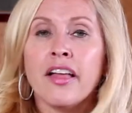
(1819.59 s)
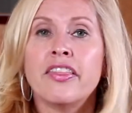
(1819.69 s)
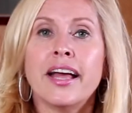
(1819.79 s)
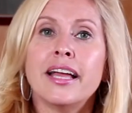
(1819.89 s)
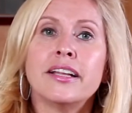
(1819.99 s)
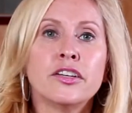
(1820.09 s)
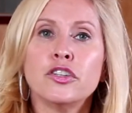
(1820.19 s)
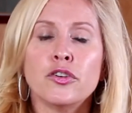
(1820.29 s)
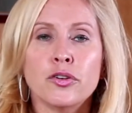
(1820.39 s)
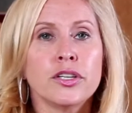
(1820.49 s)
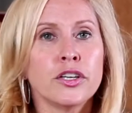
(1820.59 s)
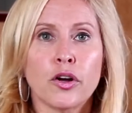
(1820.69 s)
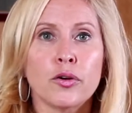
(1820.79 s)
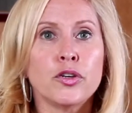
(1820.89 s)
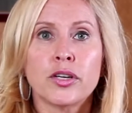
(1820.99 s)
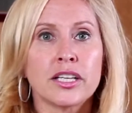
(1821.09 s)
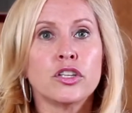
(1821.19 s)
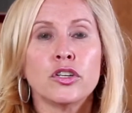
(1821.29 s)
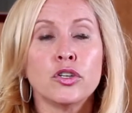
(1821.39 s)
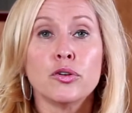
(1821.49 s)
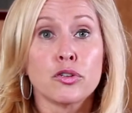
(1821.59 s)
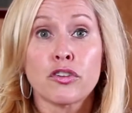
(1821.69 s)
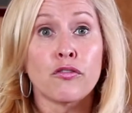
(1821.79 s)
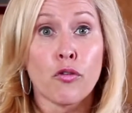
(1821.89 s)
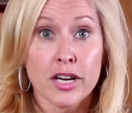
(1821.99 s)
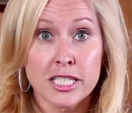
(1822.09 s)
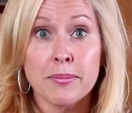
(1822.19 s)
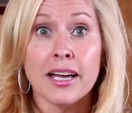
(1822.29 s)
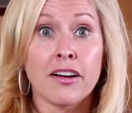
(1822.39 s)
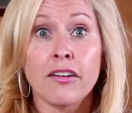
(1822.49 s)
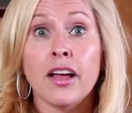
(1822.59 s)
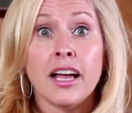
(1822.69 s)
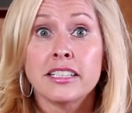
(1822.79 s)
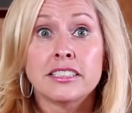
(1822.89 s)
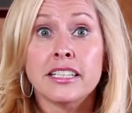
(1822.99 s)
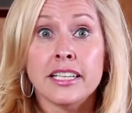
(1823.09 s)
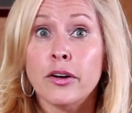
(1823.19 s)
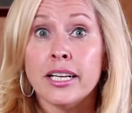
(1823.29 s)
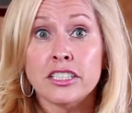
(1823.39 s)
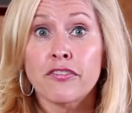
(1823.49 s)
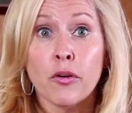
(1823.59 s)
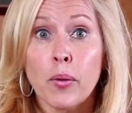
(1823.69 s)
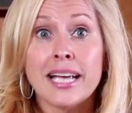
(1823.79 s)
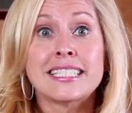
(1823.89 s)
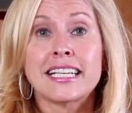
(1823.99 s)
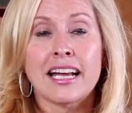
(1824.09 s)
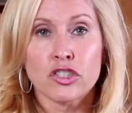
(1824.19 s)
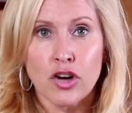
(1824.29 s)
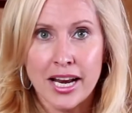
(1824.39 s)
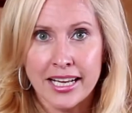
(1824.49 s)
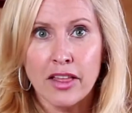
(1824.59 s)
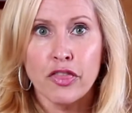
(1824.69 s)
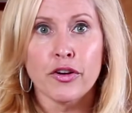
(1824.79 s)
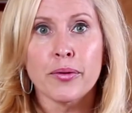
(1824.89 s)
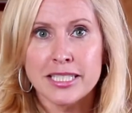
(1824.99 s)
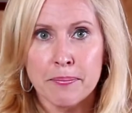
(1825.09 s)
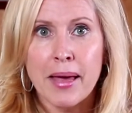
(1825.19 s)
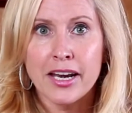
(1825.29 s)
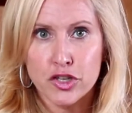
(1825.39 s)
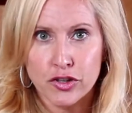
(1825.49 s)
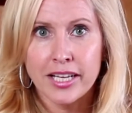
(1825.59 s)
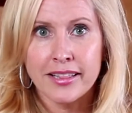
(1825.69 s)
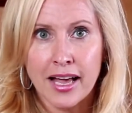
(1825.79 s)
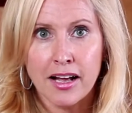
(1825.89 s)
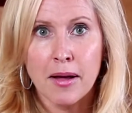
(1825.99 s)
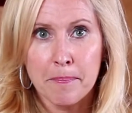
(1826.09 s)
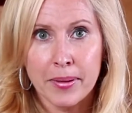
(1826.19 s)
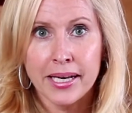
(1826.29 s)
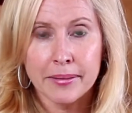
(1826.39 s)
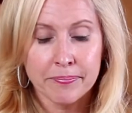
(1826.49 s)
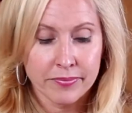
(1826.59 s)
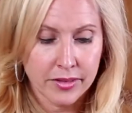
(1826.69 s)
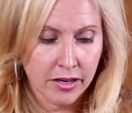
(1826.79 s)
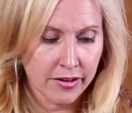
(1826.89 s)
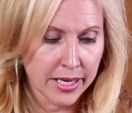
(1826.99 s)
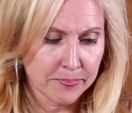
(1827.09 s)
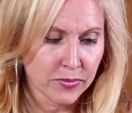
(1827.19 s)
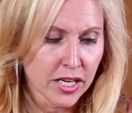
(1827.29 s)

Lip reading: then you can use voicemail in different ways to try to get through and to penetrate that company. All right.